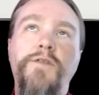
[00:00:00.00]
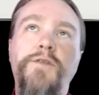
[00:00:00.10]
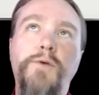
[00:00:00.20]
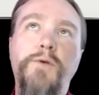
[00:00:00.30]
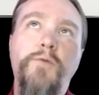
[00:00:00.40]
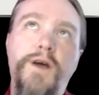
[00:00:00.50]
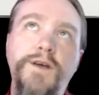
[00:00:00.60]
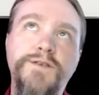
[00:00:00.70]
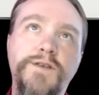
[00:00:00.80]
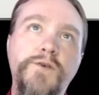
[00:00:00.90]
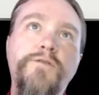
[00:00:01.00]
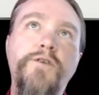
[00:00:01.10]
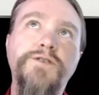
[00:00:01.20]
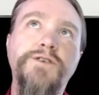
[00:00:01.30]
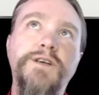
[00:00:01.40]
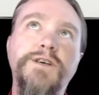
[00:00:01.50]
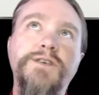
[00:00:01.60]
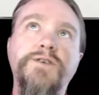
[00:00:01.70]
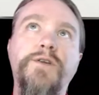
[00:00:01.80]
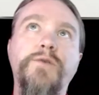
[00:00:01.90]
3 ways. The universities,
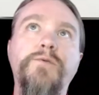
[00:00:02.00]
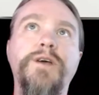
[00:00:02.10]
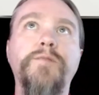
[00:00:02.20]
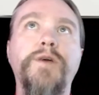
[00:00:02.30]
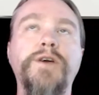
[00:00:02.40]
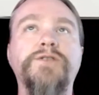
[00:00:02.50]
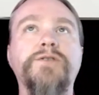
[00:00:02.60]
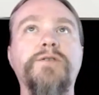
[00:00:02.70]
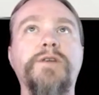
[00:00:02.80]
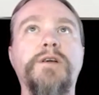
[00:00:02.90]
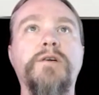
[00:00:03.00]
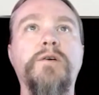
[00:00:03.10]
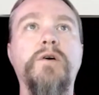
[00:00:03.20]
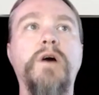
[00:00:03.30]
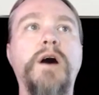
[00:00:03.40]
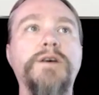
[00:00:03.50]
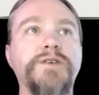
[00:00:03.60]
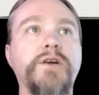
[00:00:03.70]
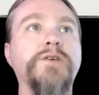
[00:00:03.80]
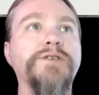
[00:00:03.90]
so that we can make sure that us
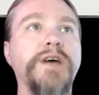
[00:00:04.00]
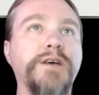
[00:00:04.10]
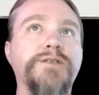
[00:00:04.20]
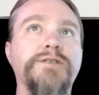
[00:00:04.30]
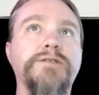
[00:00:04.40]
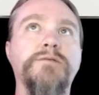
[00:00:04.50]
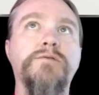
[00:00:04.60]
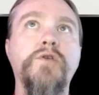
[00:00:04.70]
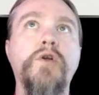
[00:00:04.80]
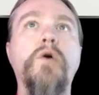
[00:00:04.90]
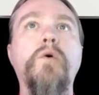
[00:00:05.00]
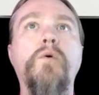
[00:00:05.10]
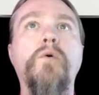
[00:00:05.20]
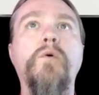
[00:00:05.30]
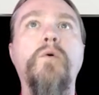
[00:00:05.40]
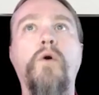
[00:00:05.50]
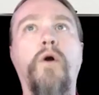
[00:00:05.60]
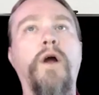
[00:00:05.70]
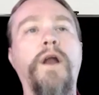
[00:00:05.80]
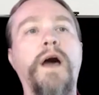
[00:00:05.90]
and our techs know
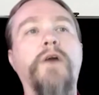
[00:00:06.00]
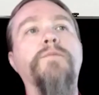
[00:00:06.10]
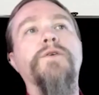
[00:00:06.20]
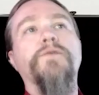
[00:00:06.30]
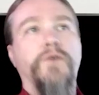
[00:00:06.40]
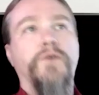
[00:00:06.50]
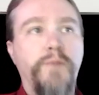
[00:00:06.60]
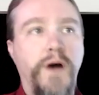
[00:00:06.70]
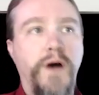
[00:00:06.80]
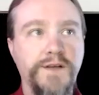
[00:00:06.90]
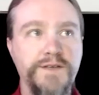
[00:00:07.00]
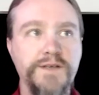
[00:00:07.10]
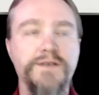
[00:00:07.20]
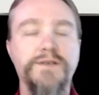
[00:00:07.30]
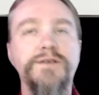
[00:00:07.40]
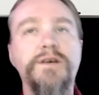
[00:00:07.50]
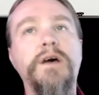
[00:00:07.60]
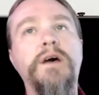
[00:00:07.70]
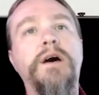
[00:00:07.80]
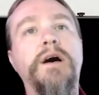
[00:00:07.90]
more on how to build good policies,
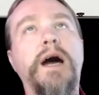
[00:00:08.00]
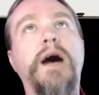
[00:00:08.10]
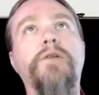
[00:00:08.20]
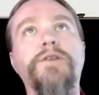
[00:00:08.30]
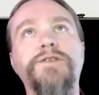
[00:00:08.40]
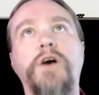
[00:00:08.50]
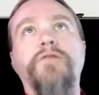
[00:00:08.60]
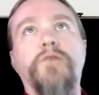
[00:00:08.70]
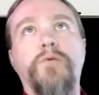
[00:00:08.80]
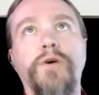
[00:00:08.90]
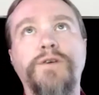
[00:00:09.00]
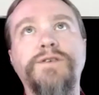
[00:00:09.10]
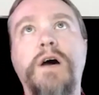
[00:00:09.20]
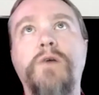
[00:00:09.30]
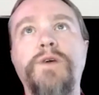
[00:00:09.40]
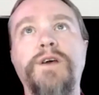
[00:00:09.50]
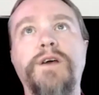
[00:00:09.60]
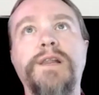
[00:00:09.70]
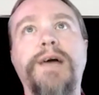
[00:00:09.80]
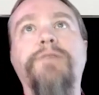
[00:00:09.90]
how the software works, how we
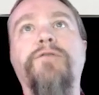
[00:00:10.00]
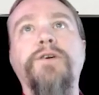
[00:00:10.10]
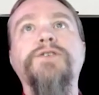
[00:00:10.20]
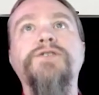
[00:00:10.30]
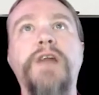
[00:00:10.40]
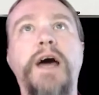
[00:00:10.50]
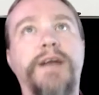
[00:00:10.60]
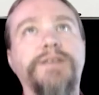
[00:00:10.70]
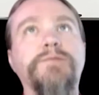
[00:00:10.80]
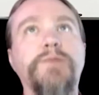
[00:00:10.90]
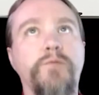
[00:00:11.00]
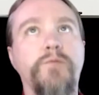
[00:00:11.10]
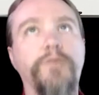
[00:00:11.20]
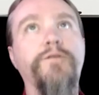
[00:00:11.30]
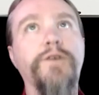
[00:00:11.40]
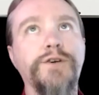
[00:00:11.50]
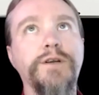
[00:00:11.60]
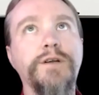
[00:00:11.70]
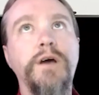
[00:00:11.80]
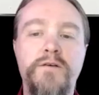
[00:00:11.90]
can leverage that to be more efficient.
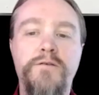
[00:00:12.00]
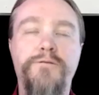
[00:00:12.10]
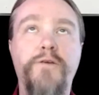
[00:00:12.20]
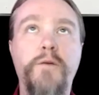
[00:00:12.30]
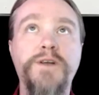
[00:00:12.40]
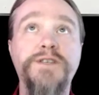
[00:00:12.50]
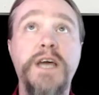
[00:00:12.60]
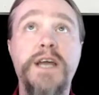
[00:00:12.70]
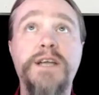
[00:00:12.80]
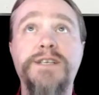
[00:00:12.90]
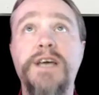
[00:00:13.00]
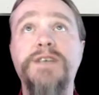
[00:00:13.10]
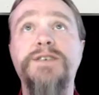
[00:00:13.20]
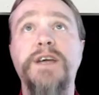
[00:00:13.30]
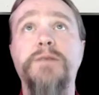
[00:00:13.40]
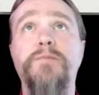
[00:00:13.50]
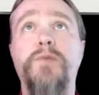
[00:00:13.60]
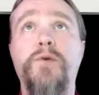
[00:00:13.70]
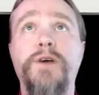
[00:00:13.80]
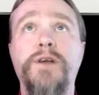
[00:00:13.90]
From a day-to-day
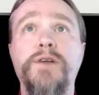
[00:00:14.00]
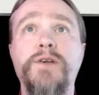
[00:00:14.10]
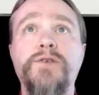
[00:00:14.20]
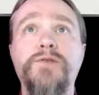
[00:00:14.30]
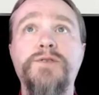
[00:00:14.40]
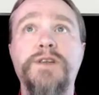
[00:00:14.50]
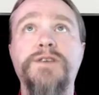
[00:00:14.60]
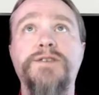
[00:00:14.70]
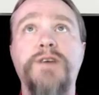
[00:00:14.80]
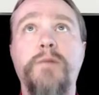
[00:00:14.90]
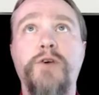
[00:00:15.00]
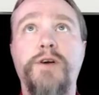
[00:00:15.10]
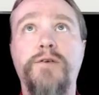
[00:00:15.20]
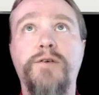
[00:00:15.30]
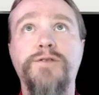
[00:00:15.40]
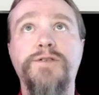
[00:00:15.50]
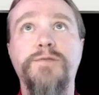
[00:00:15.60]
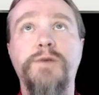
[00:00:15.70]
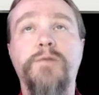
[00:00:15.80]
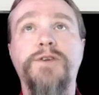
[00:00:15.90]
standpoint, using the cyber heroes to
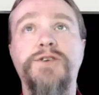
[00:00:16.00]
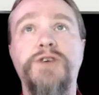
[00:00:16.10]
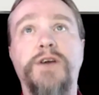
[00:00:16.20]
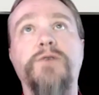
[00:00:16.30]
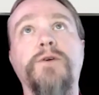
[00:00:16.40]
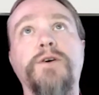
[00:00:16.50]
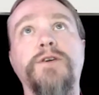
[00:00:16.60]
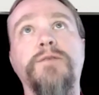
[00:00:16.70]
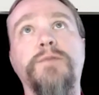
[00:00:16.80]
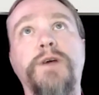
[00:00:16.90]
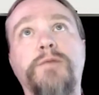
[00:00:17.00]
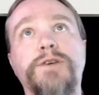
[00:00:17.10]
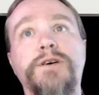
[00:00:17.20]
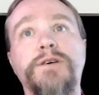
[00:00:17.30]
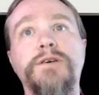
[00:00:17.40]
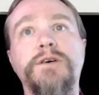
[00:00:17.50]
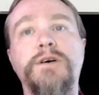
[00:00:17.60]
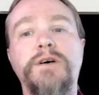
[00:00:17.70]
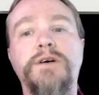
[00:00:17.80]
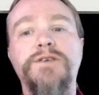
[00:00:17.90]
be able to check your work and to be able
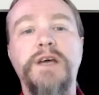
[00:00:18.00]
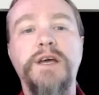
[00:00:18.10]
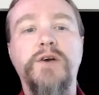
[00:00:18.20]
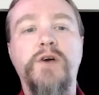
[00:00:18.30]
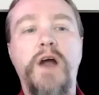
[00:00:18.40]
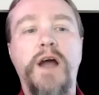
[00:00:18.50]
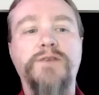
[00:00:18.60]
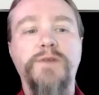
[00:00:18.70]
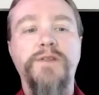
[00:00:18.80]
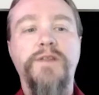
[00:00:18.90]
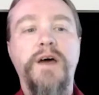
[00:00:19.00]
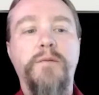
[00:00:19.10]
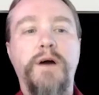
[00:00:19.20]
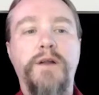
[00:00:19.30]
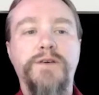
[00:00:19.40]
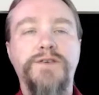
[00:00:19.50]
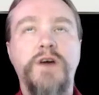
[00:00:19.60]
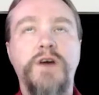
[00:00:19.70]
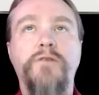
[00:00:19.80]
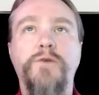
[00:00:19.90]
to interact with them on a
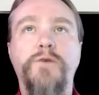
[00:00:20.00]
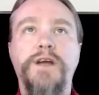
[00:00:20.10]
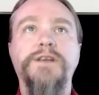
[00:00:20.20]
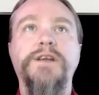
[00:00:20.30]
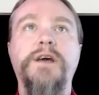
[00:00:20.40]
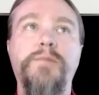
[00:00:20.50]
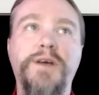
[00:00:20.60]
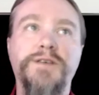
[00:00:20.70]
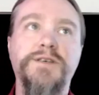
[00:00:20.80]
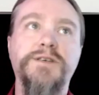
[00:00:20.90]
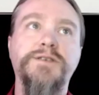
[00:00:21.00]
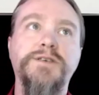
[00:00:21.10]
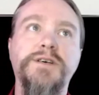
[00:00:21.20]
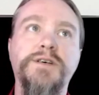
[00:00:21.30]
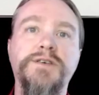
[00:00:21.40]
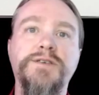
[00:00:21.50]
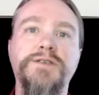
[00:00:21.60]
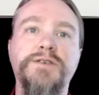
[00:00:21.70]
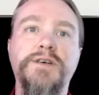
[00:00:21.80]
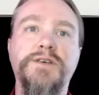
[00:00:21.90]
software day-to-day basis
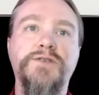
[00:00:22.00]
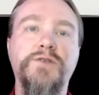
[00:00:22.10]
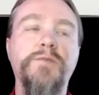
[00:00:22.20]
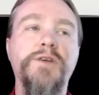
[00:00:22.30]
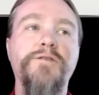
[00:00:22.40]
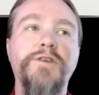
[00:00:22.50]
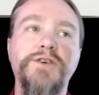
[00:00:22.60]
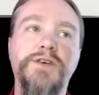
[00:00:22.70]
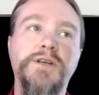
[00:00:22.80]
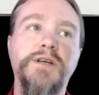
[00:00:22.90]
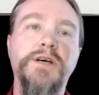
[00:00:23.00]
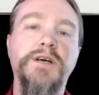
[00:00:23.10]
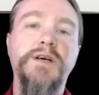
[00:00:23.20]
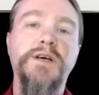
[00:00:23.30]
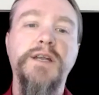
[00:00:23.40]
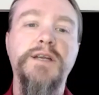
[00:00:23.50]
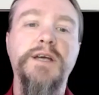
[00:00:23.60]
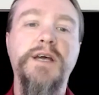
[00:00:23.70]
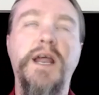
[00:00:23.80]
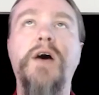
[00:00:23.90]
is extremely efficient, and
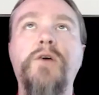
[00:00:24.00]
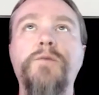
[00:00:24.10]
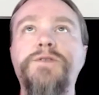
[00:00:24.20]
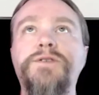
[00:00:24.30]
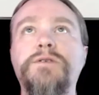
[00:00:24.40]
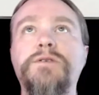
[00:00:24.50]
it helps